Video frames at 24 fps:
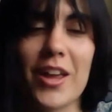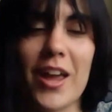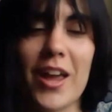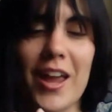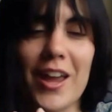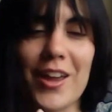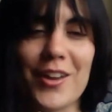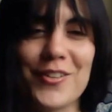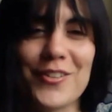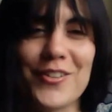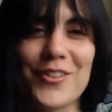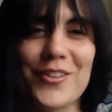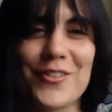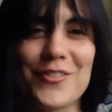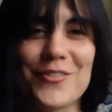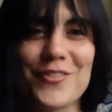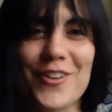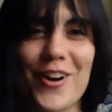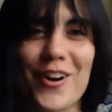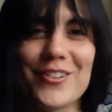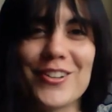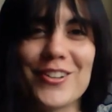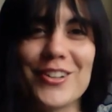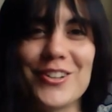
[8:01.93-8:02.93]
If you
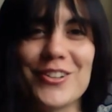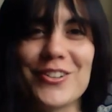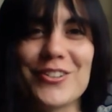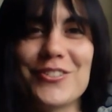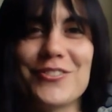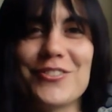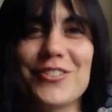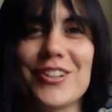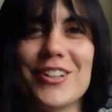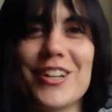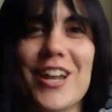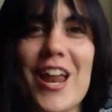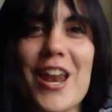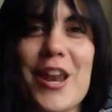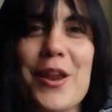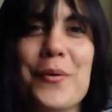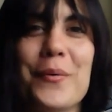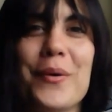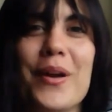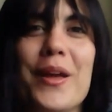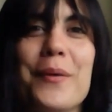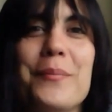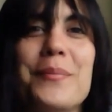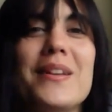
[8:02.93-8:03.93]
found it useful in any
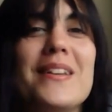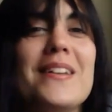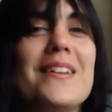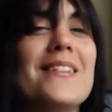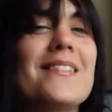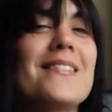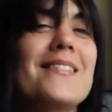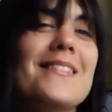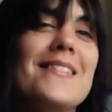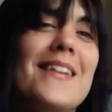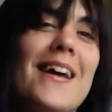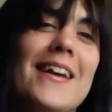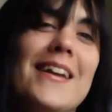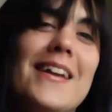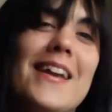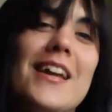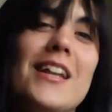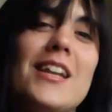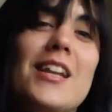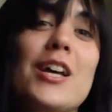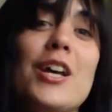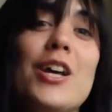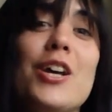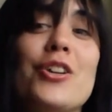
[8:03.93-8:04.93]
way, please like
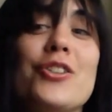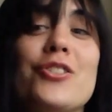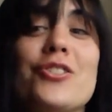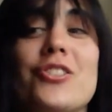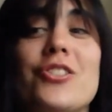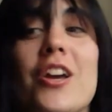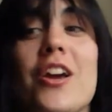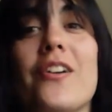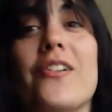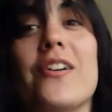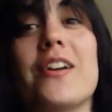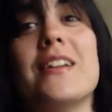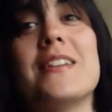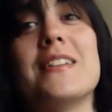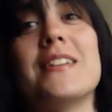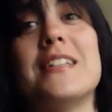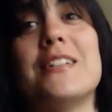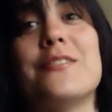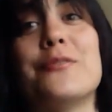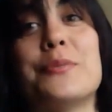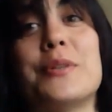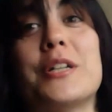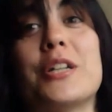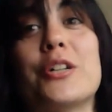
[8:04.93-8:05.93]
it, share it,
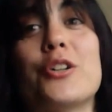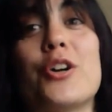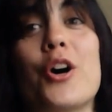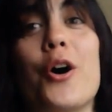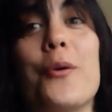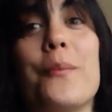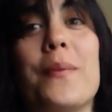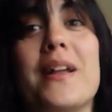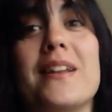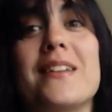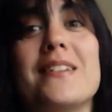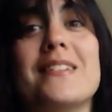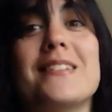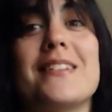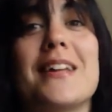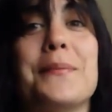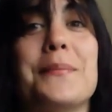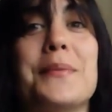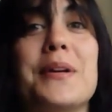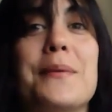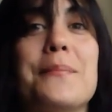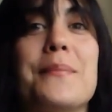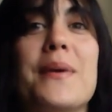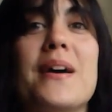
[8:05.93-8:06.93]
leave me a comment, send
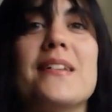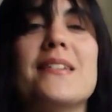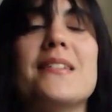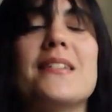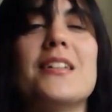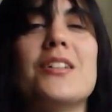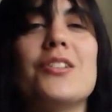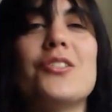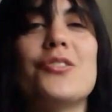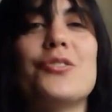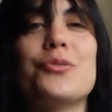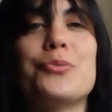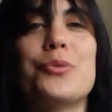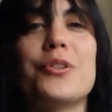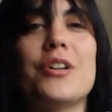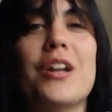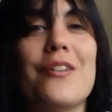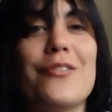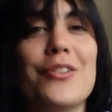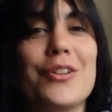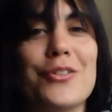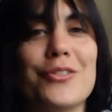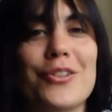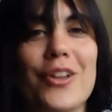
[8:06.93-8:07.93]
me a message,
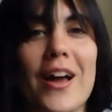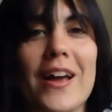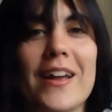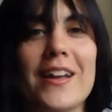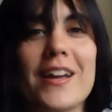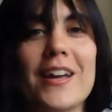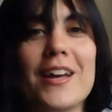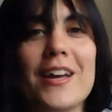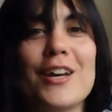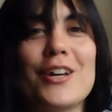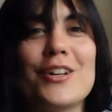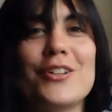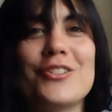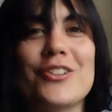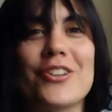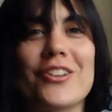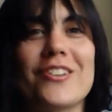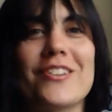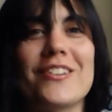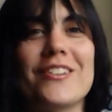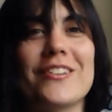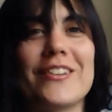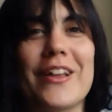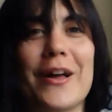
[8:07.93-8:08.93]
whatever you like,
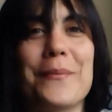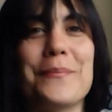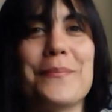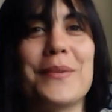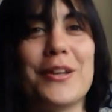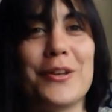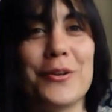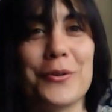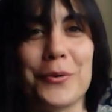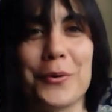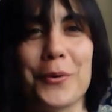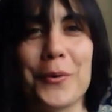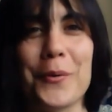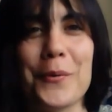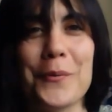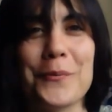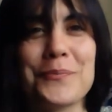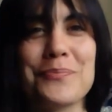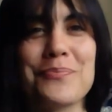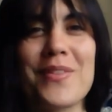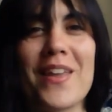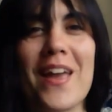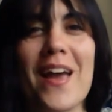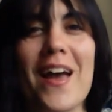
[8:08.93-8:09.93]
just let me know.
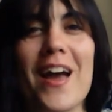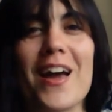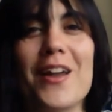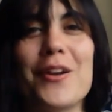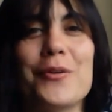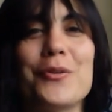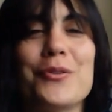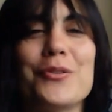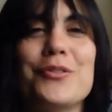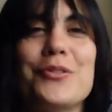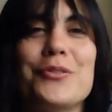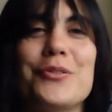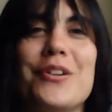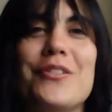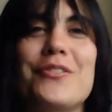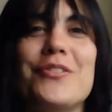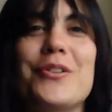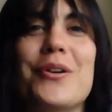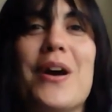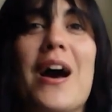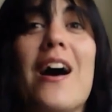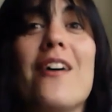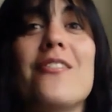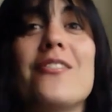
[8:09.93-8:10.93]
And also, if
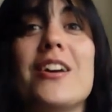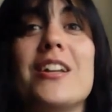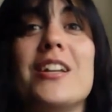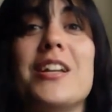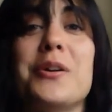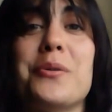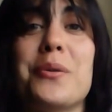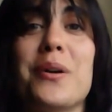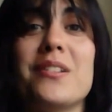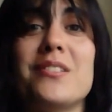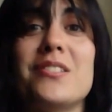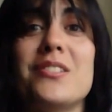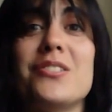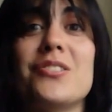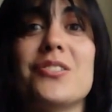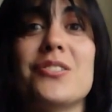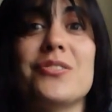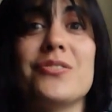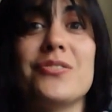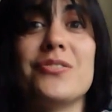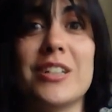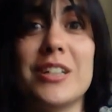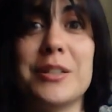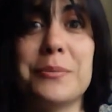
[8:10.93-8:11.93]
you have any questions or
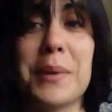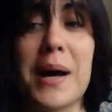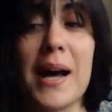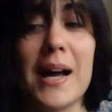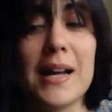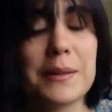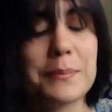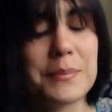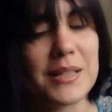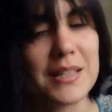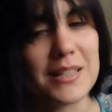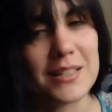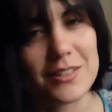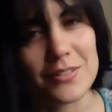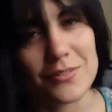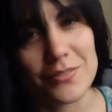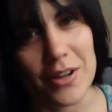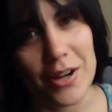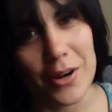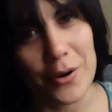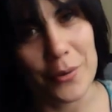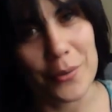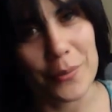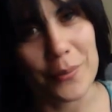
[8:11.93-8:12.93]
feedback, please
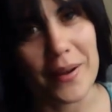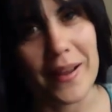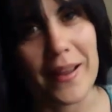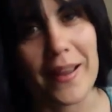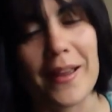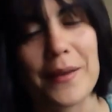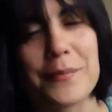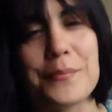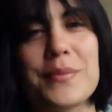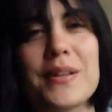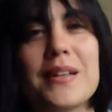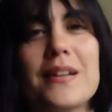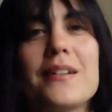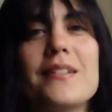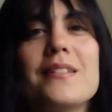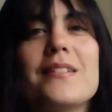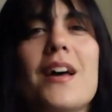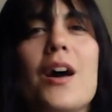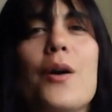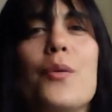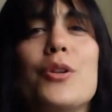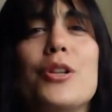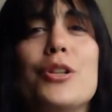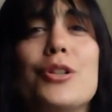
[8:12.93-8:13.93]
fire away, because
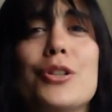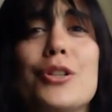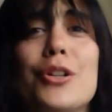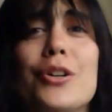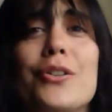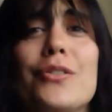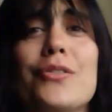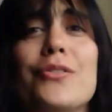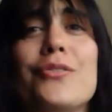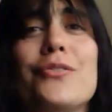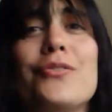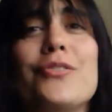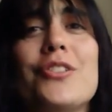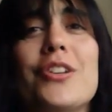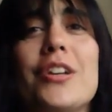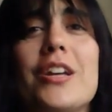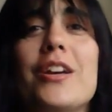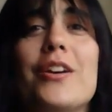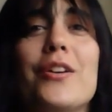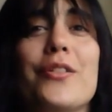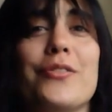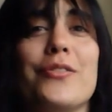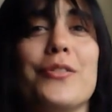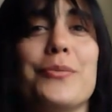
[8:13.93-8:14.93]
I would love to
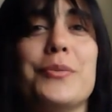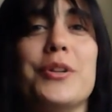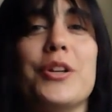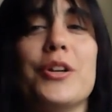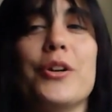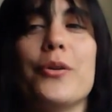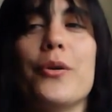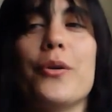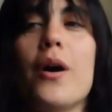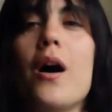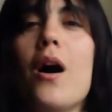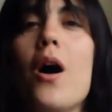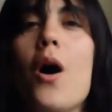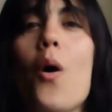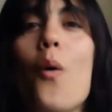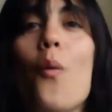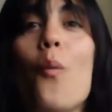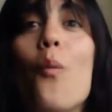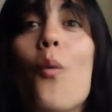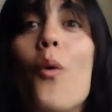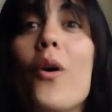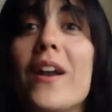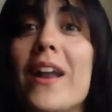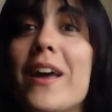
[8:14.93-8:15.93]
hear from you,
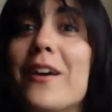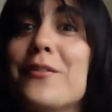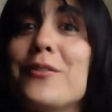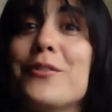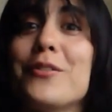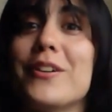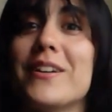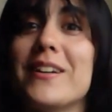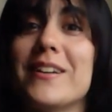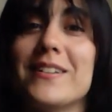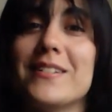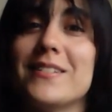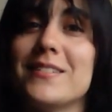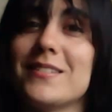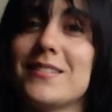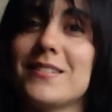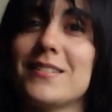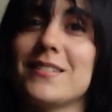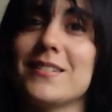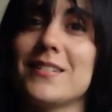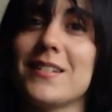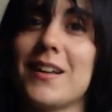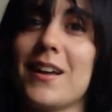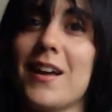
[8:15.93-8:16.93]
whatever it
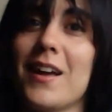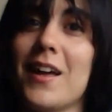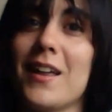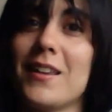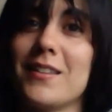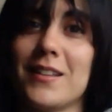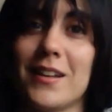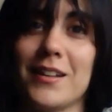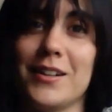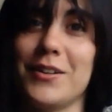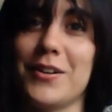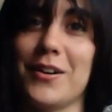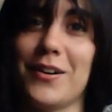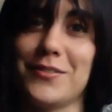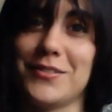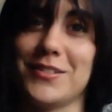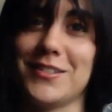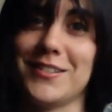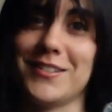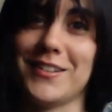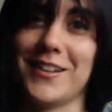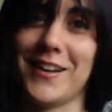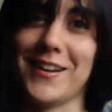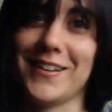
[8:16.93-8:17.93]
is that you have to
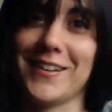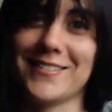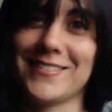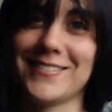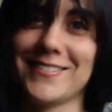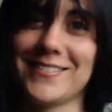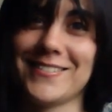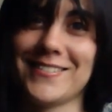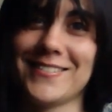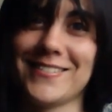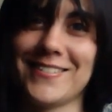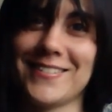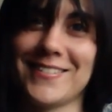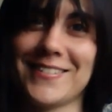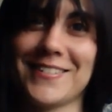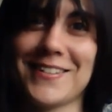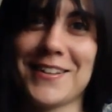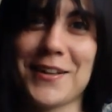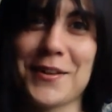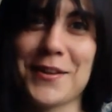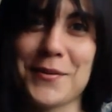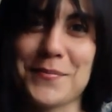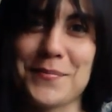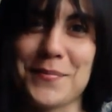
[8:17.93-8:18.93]
say.
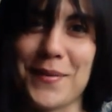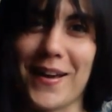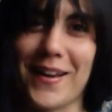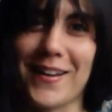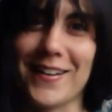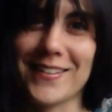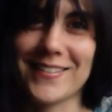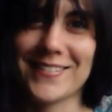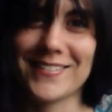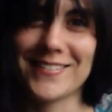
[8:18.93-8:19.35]
Bye.